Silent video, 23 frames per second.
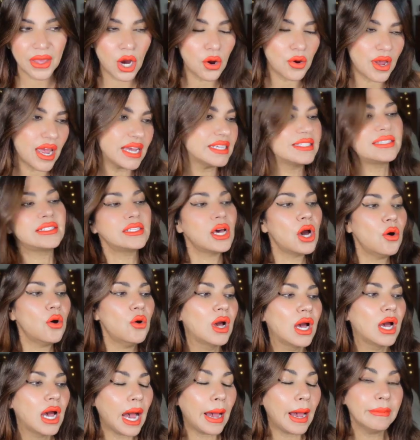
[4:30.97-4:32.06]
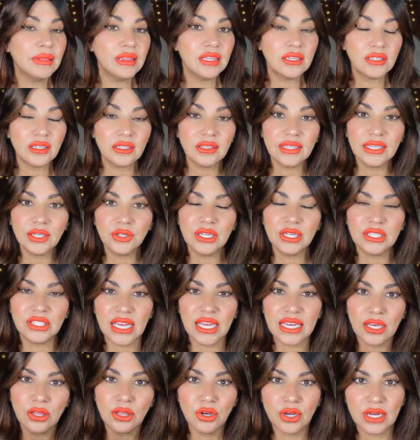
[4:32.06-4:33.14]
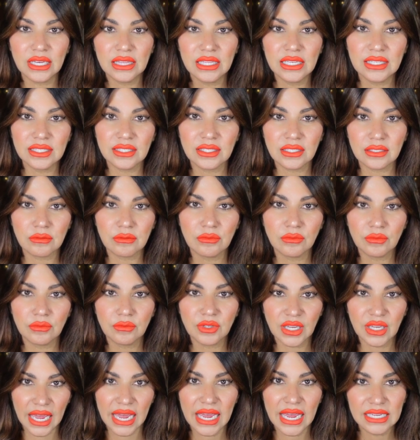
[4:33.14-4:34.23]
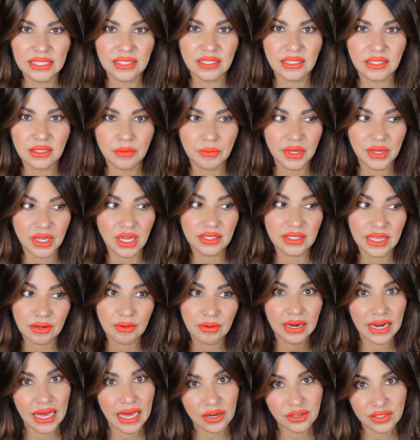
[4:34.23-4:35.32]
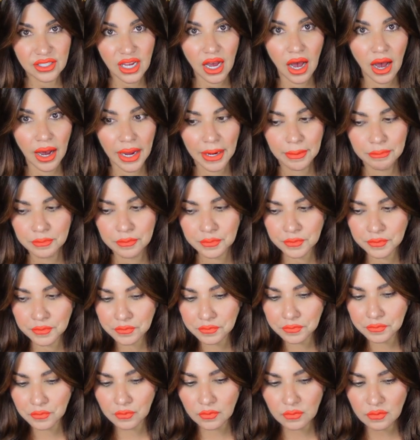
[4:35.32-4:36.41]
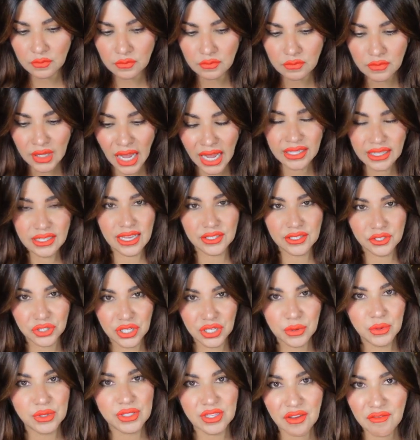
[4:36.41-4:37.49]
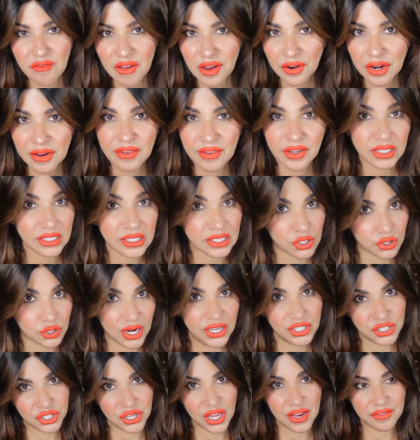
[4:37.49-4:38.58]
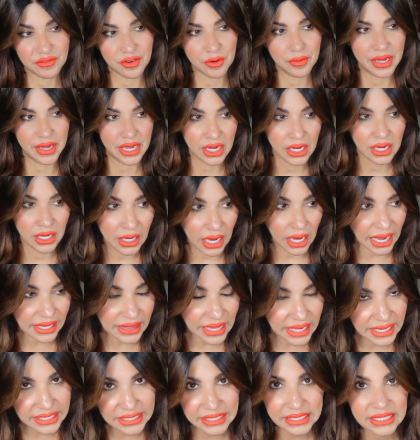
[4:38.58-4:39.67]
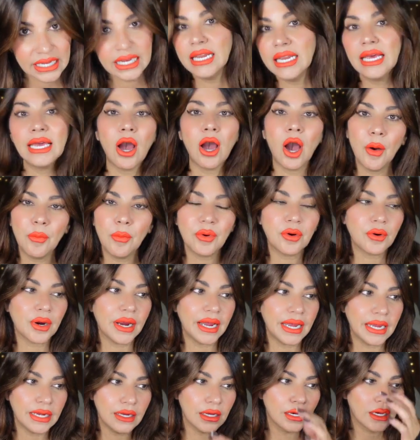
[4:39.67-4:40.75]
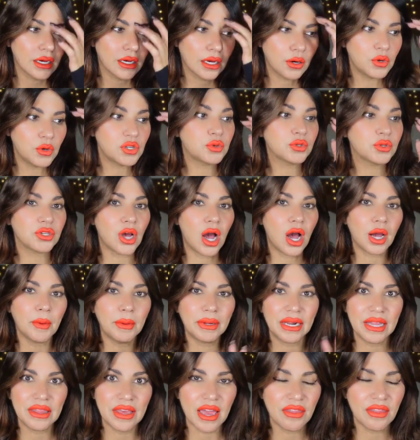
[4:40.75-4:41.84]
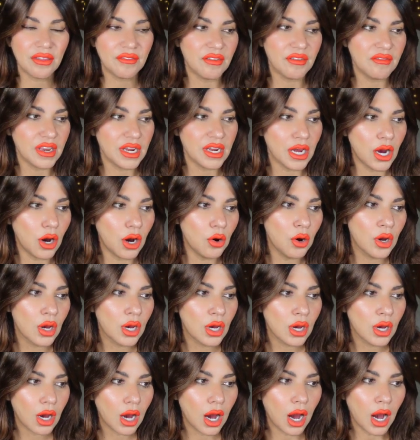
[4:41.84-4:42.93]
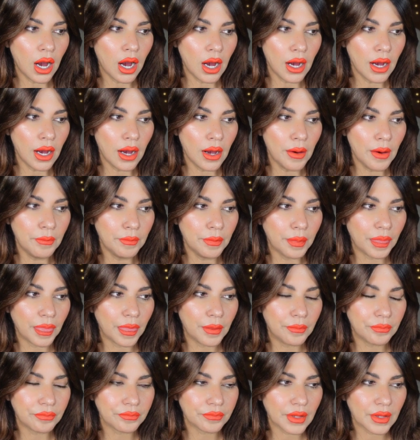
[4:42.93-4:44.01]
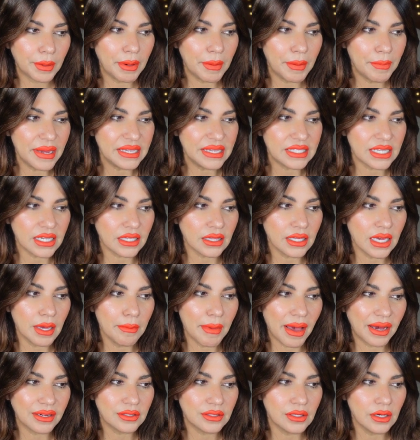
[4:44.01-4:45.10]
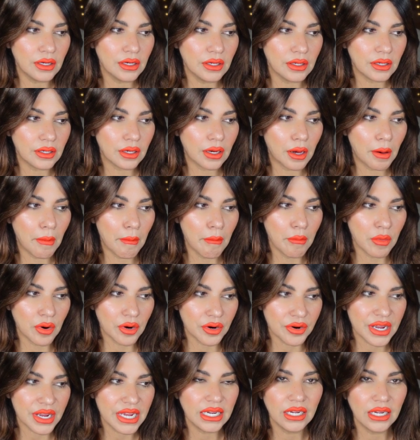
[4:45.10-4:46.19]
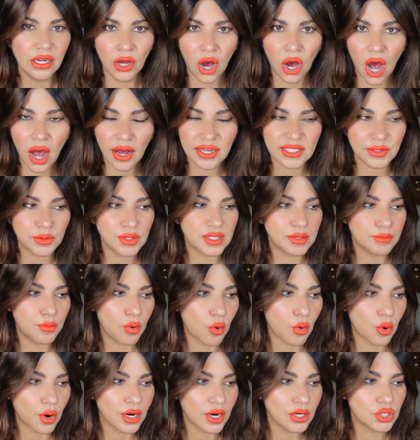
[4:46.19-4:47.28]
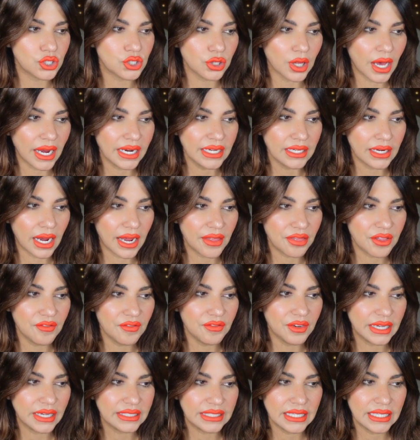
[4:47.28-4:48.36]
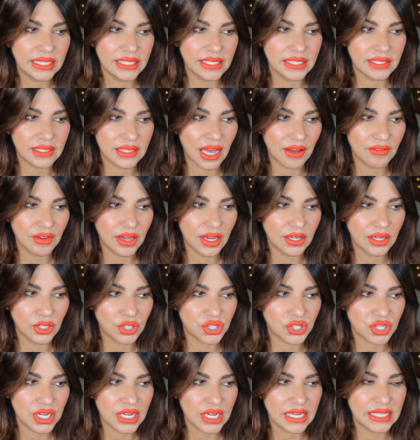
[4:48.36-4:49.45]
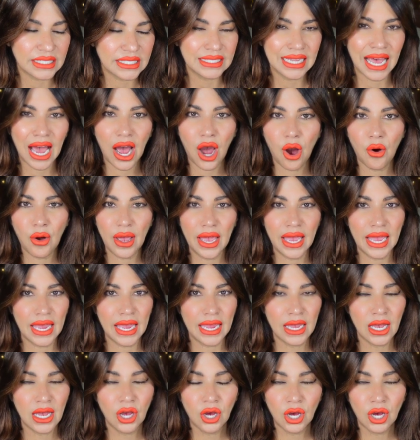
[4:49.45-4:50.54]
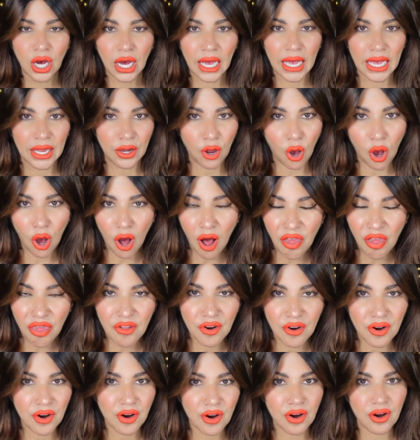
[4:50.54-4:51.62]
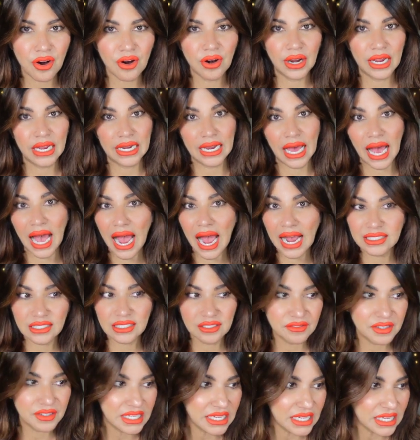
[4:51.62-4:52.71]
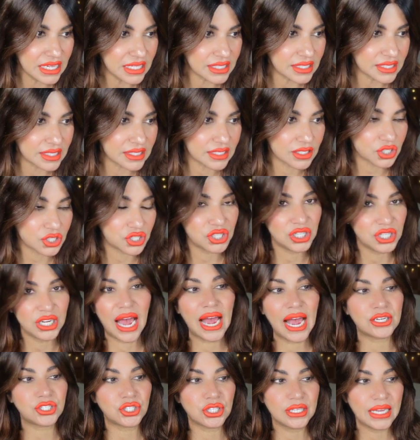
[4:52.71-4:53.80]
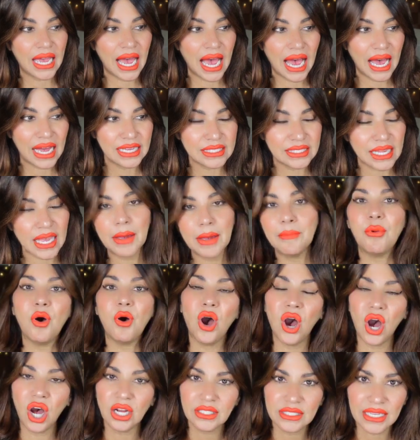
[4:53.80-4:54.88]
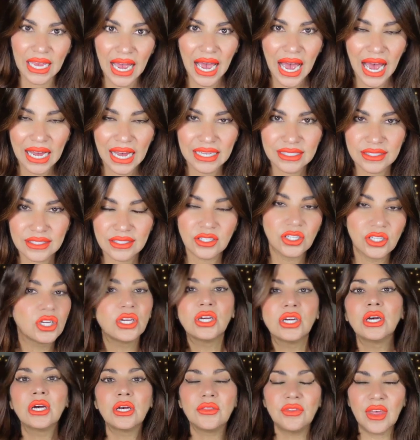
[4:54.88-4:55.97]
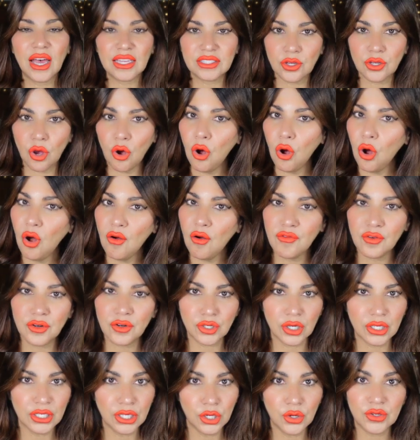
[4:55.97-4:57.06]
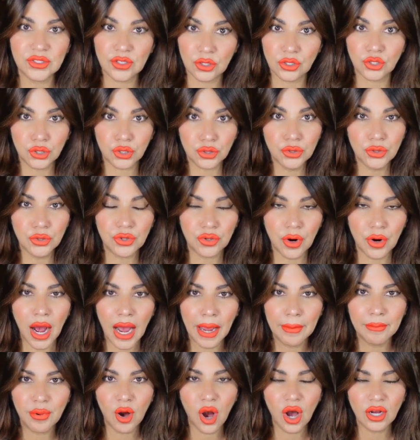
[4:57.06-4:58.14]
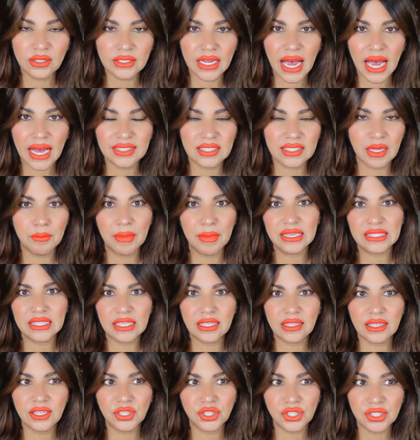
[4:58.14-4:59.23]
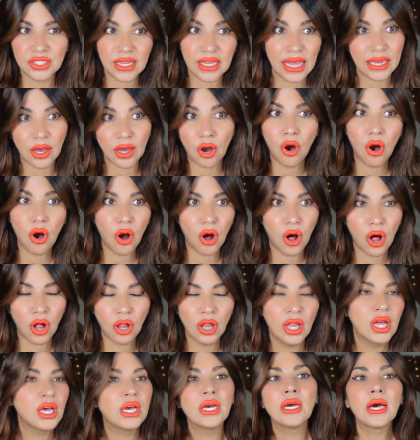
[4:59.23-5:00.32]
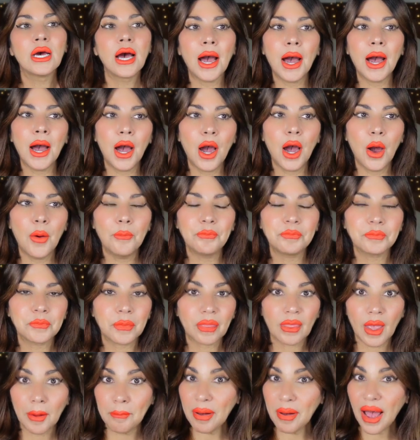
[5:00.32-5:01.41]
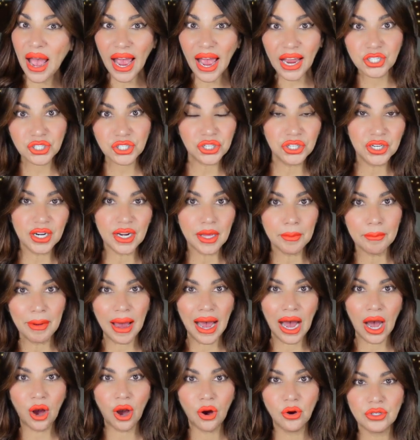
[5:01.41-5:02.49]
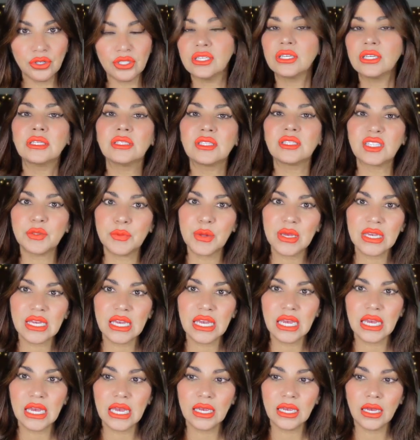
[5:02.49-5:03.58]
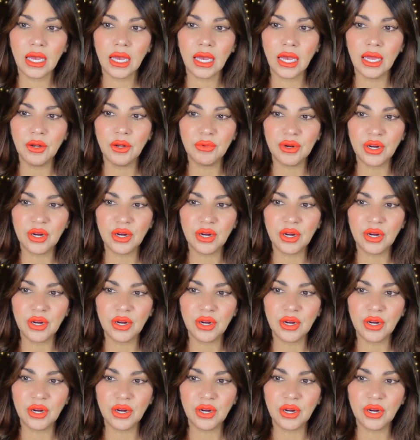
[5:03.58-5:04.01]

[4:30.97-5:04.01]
Okay, so I'm literally going to take a look at this case because I ran out of time. And yesterday was a very, very strange day for me. I had like a DNA upgrade, which we'll talk about at the end of the video. But basically, Amanda Marie Knox was born July 9th of 1987. She is now an author, an activist. She actually has a podcast that's all for, you know, it's a true crime podcast, and basically she's like all passionate about speaking in